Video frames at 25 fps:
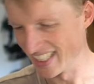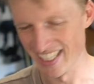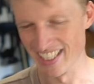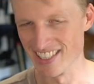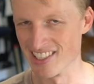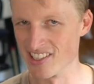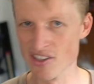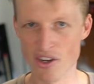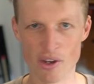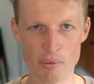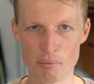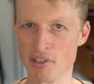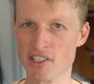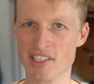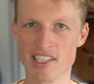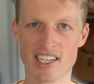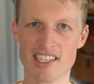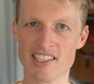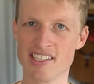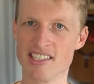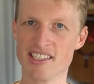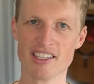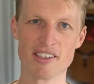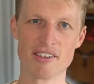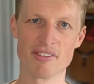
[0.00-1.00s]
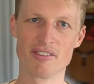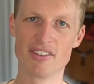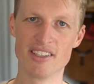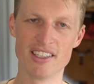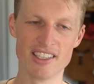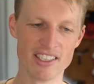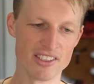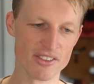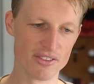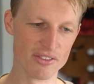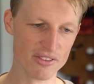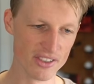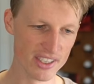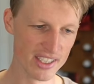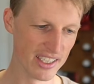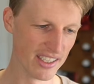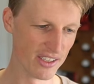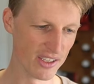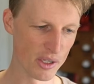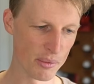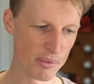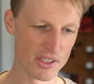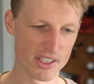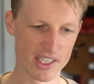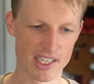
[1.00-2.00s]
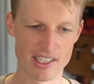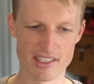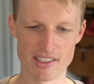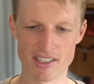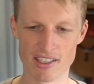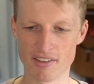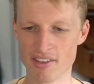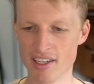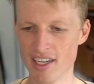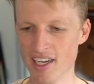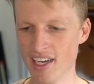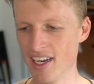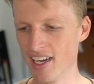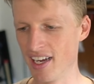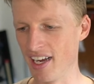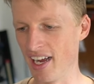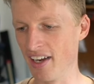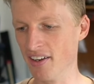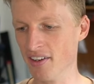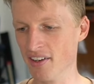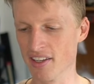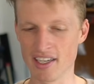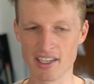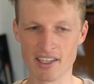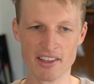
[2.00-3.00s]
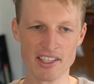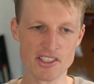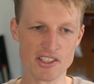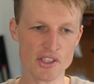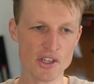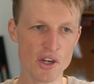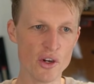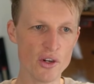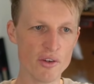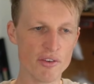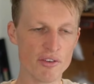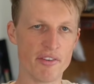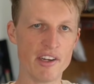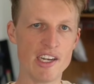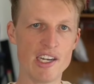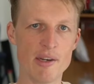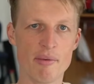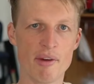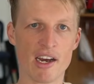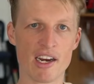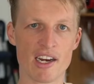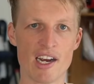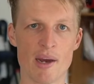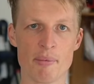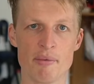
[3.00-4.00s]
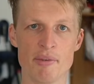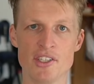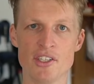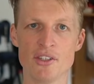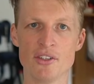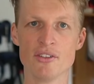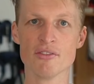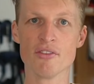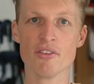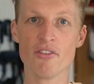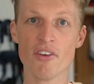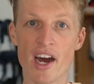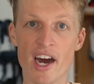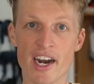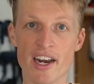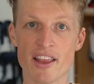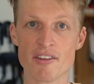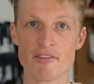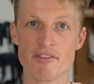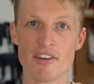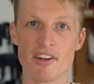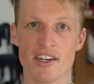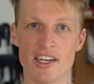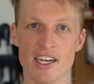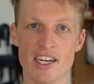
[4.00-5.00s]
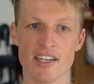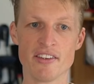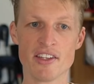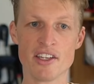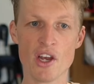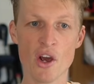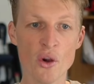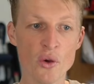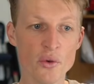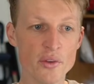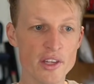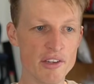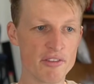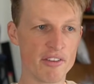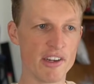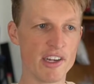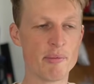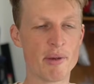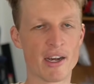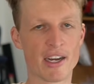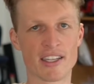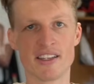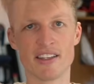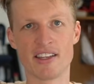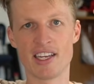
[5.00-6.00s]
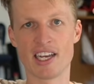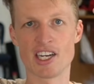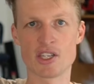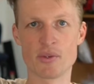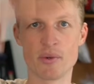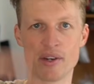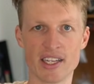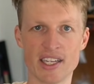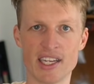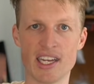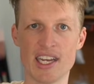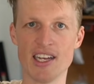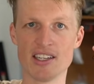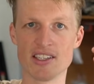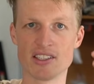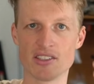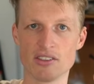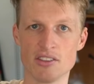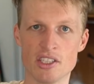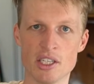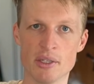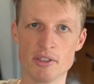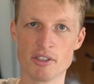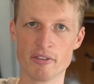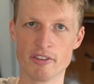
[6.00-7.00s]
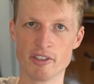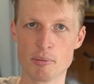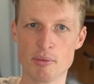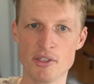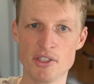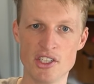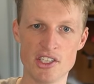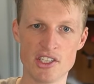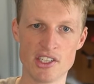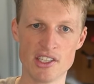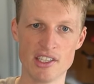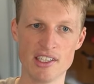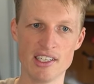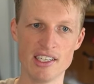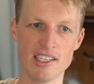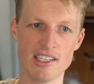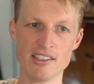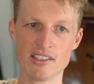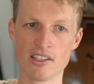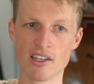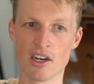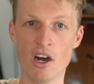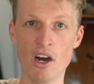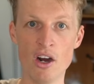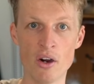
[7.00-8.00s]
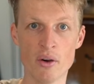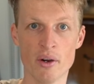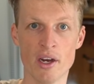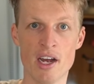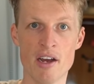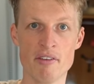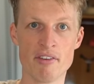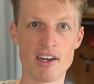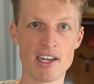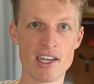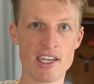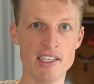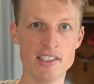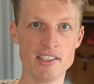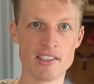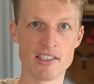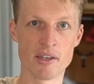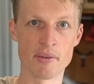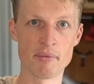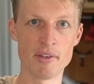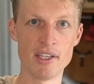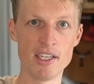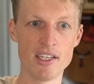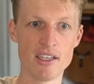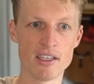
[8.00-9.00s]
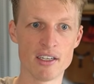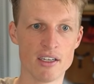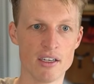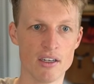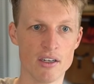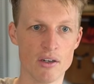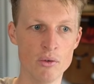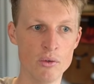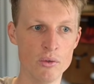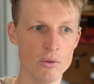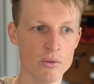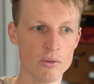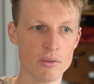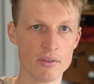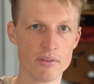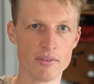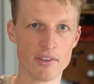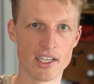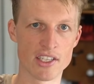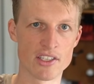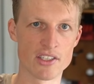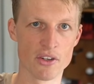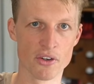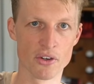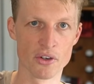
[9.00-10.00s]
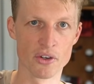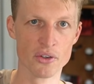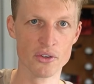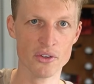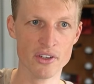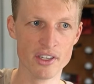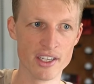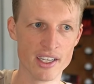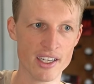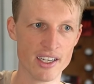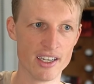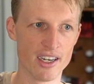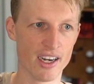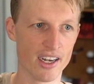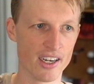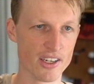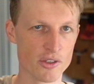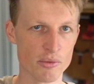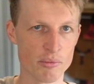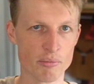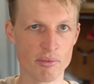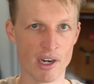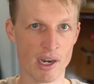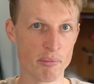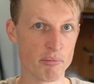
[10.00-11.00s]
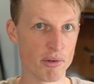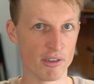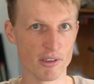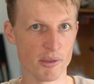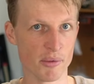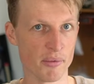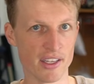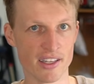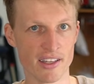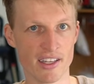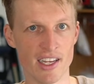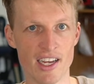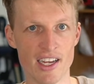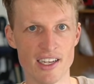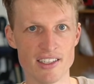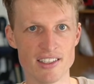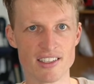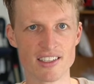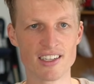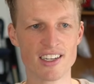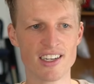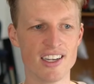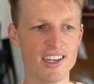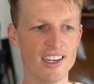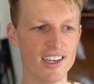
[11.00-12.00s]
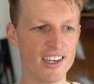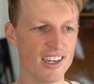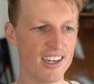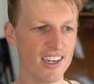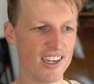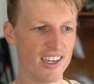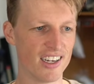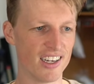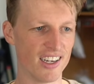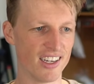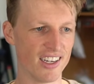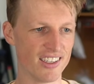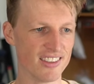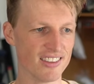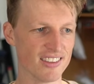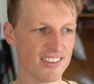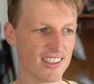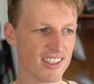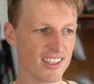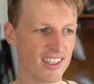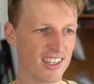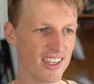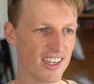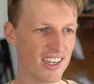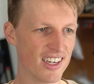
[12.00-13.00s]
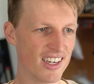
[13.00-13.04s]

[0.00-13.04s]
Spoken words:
It's not precise enough. It's really not precise enough. And like, there's no feedback up until right at the very end. The only feedback that the actuator gets in terms of its position is, oh, have I hit something? Oh, that's not good. I'm probably at the end. And